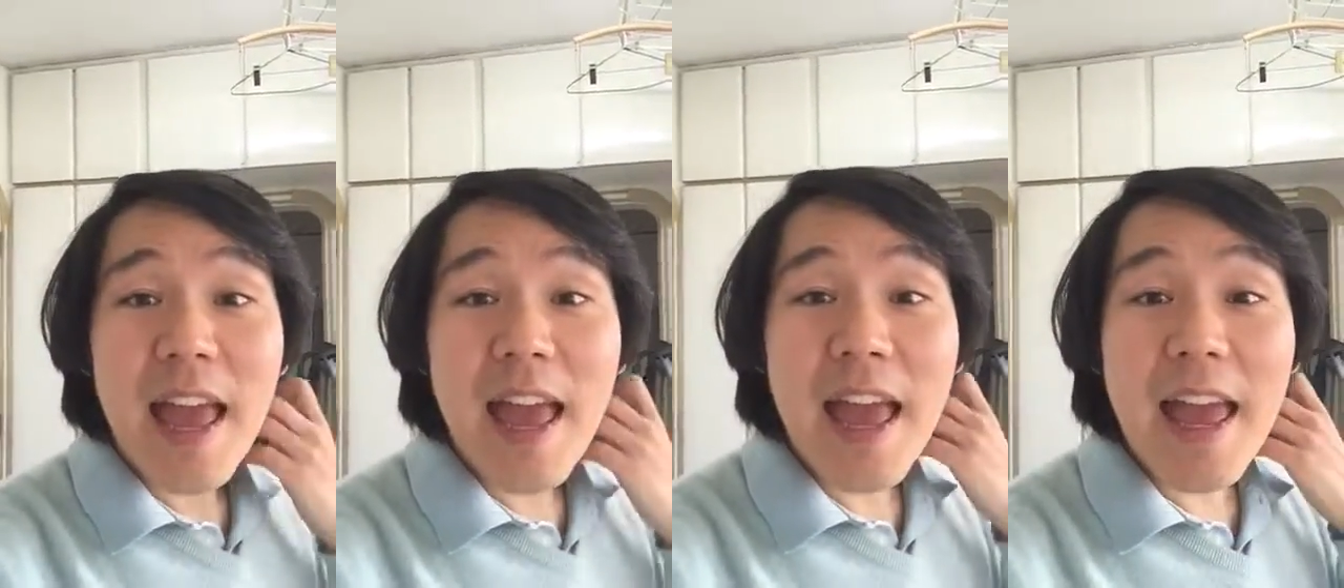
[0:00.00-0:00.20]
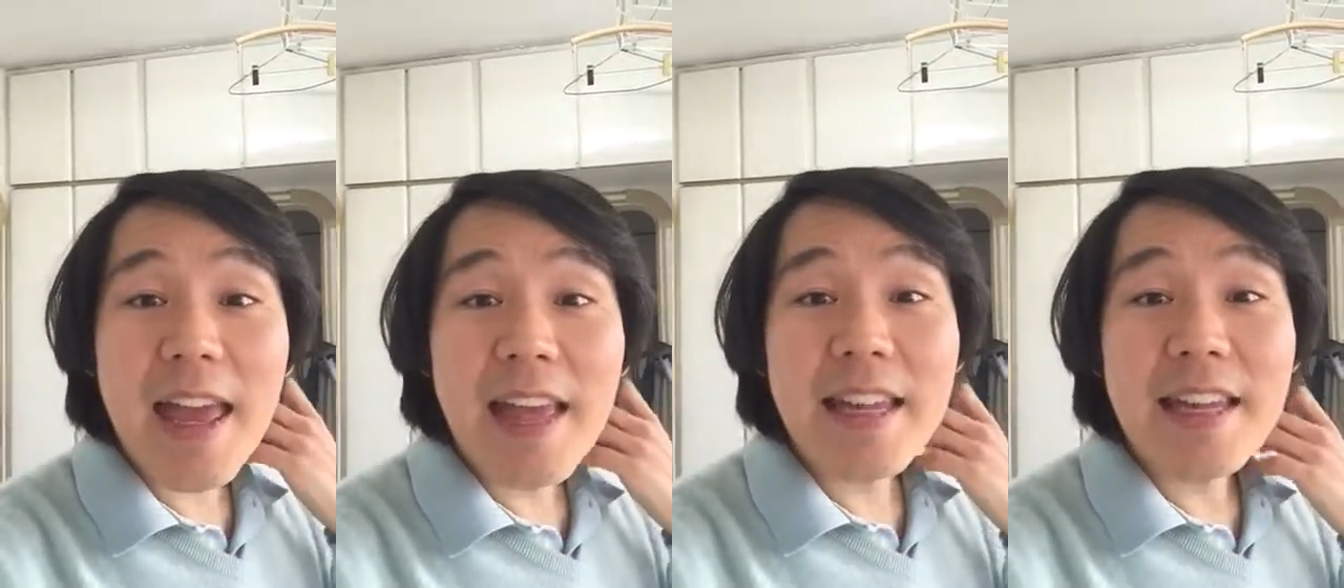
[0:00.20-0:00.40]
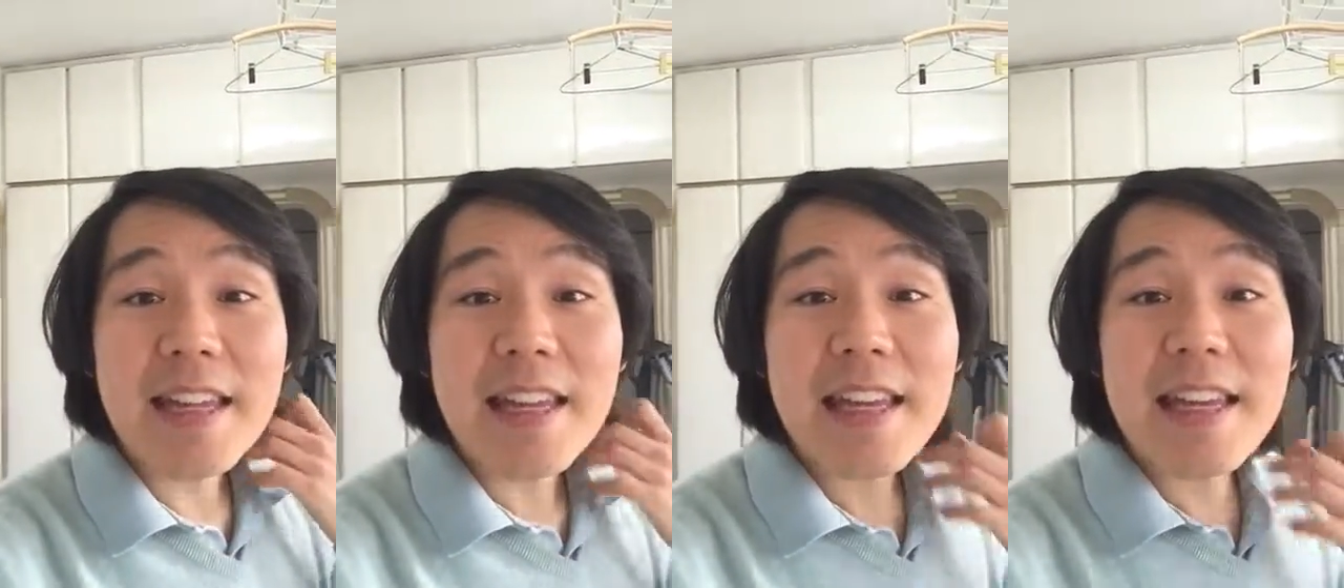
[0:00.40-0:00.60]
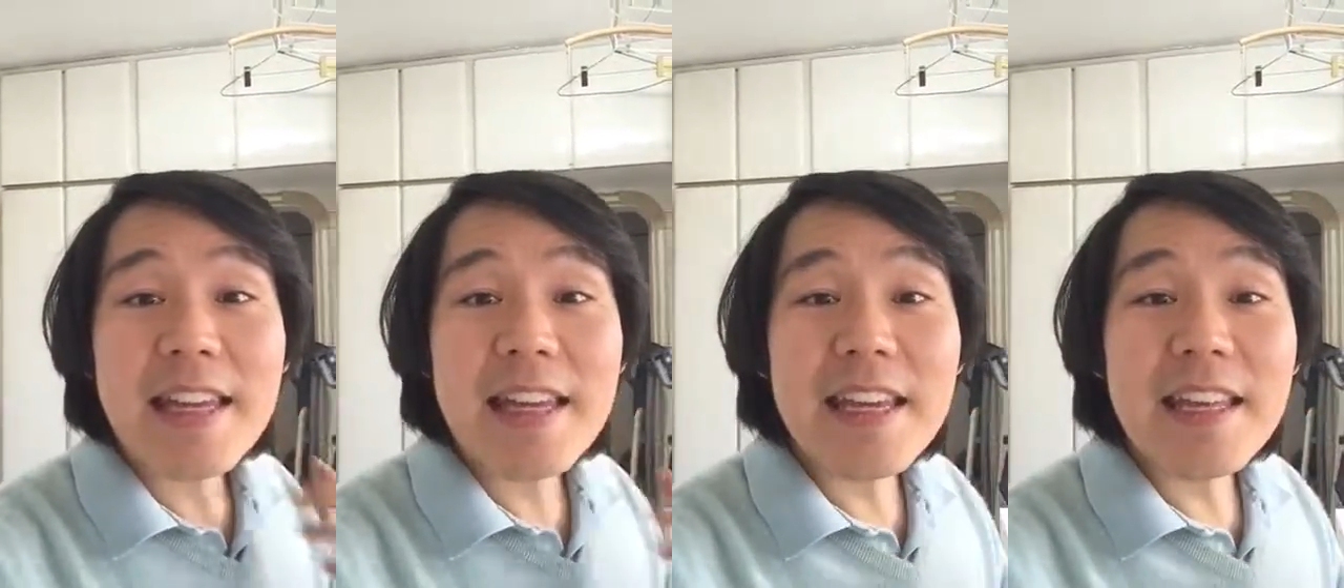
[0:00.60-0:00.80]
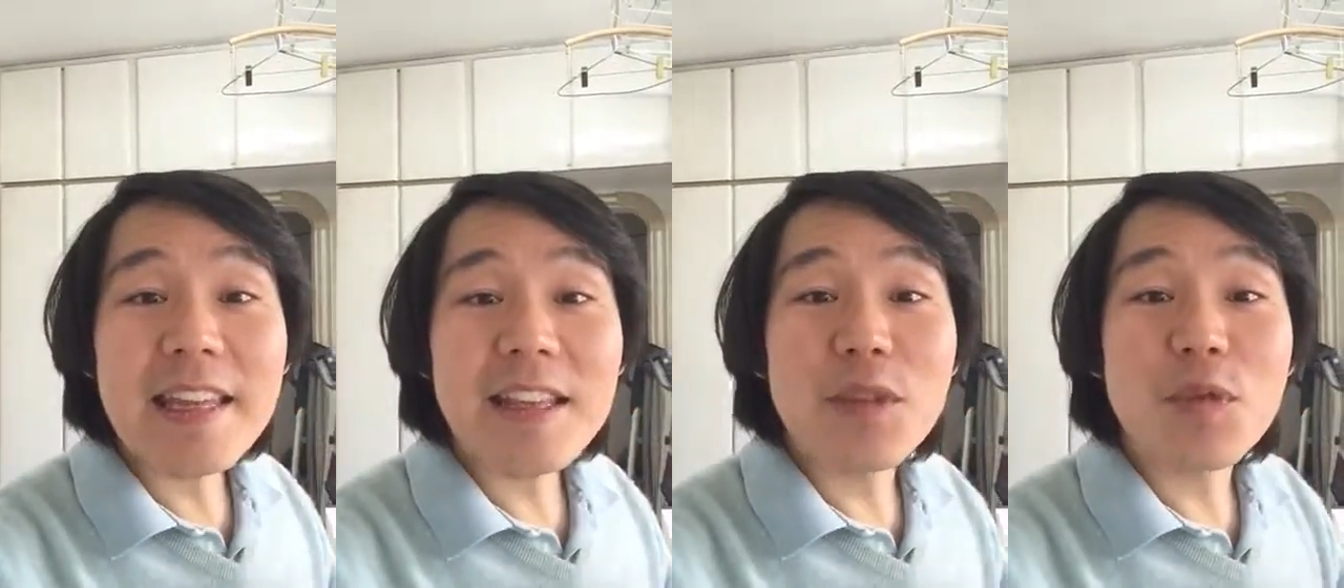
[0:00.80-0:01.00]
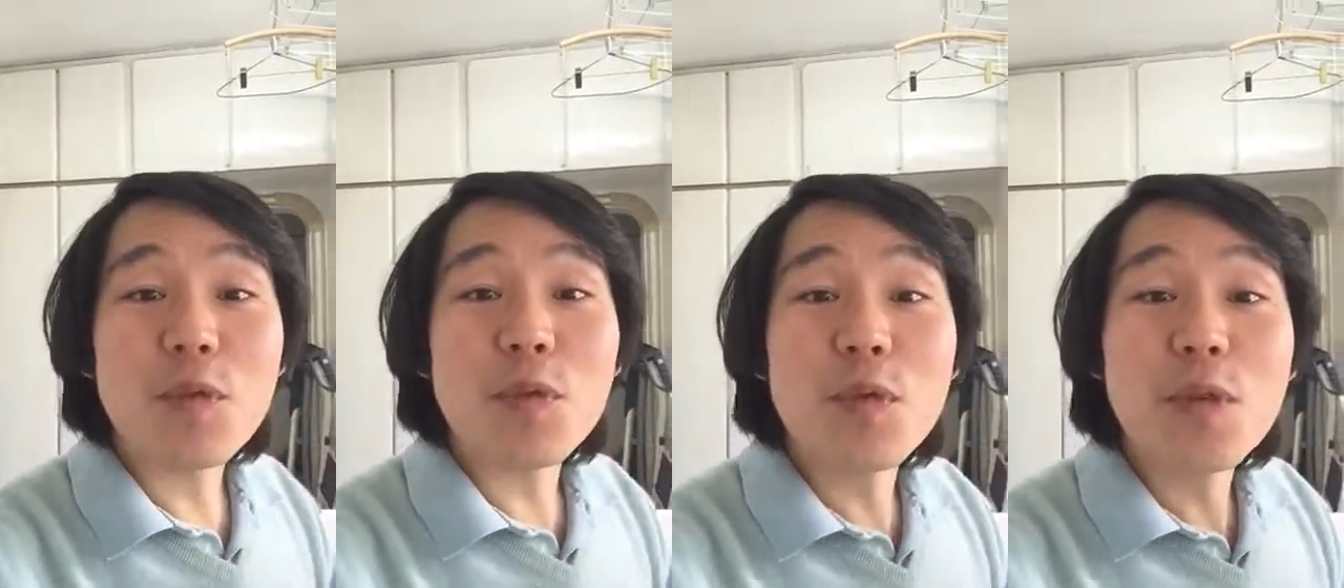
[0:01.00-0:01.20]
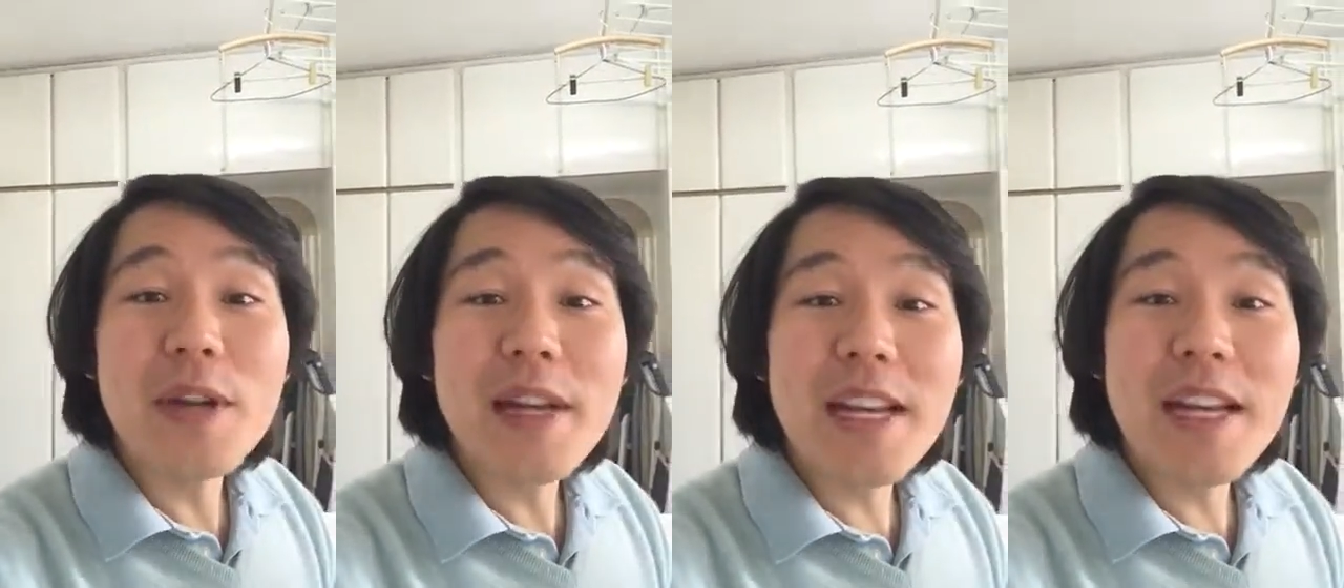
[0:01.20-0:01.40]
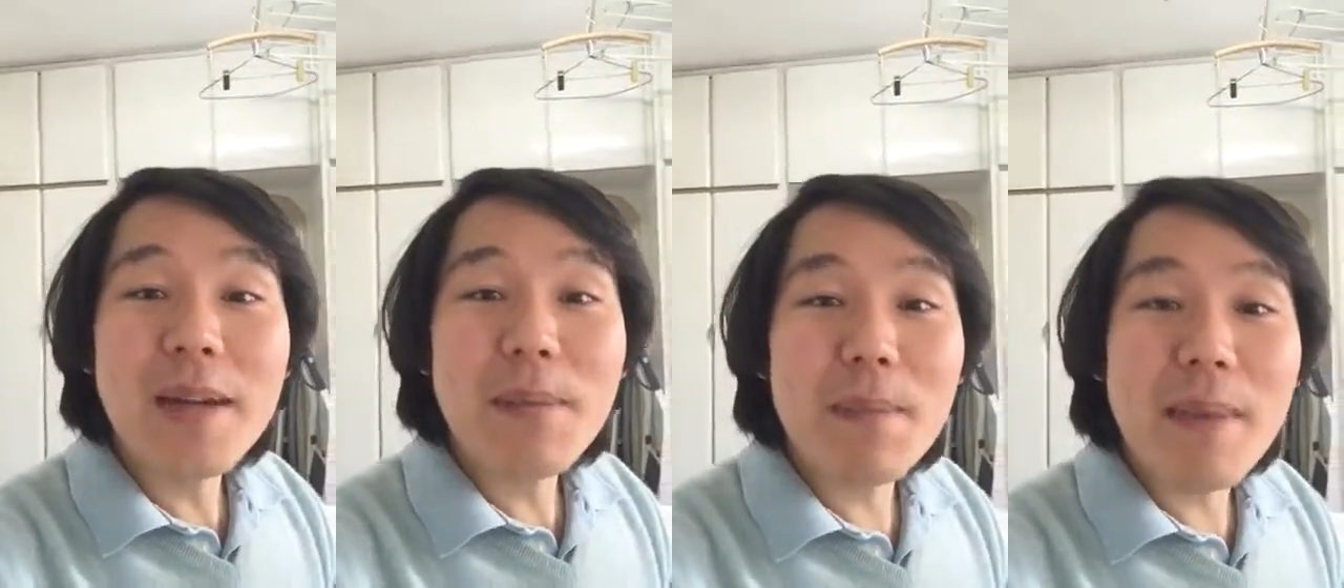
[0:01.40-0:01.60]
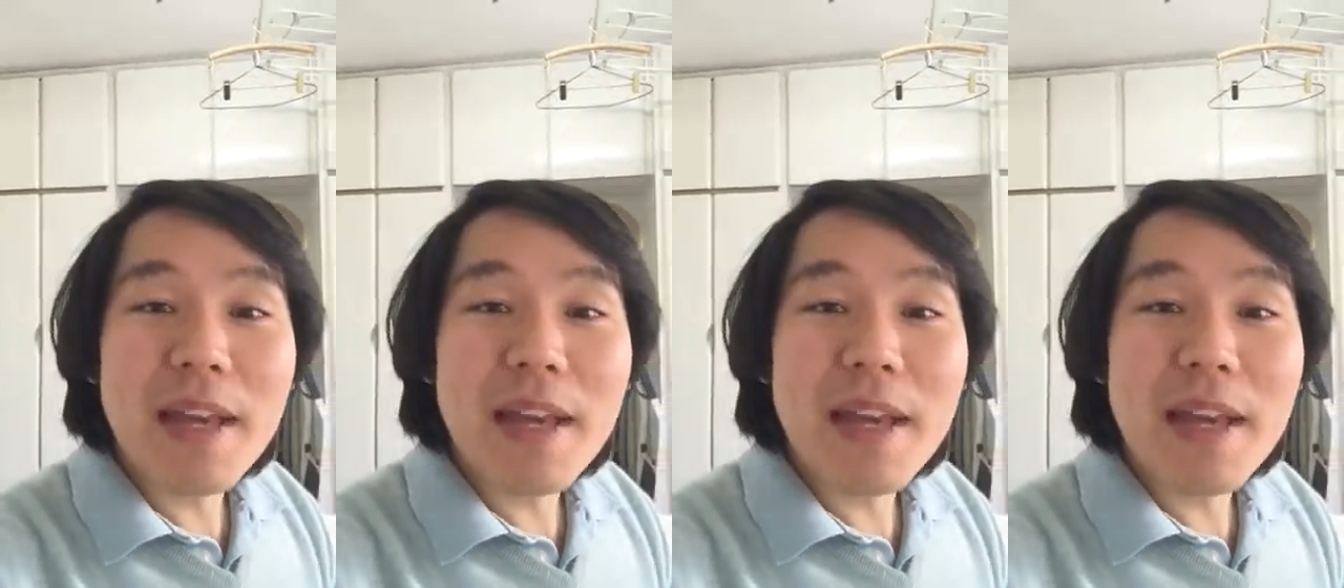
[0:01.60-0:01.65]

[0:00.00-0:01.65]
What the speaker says: and it really